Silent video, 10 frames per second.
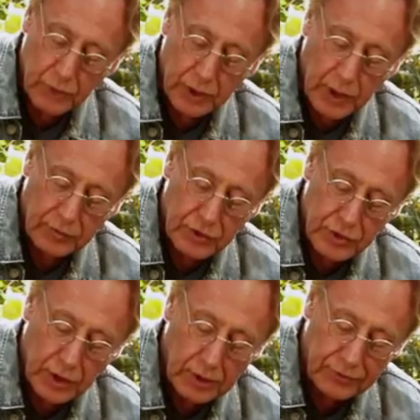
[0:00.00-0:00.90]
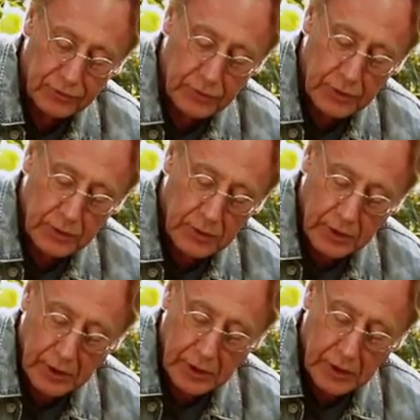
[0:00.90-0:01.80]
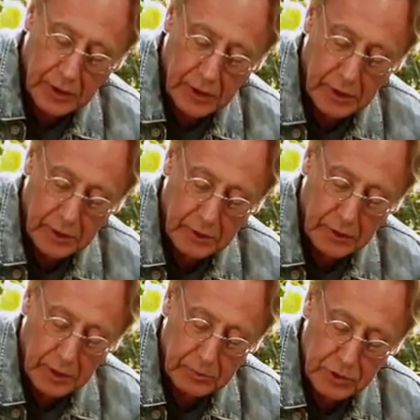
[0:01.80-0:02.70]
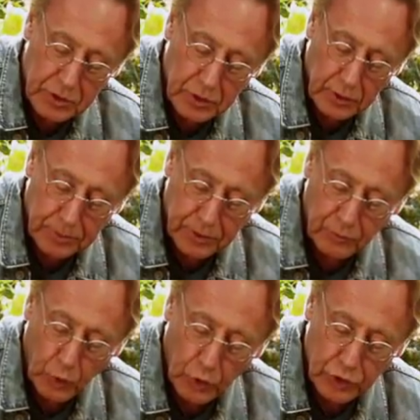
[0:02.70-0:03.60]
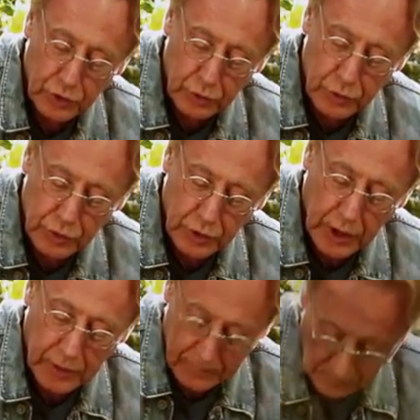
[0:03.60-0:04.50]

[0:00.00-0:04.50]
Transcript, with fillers: right off the shelf. And I'm just going to put 4 screws in that.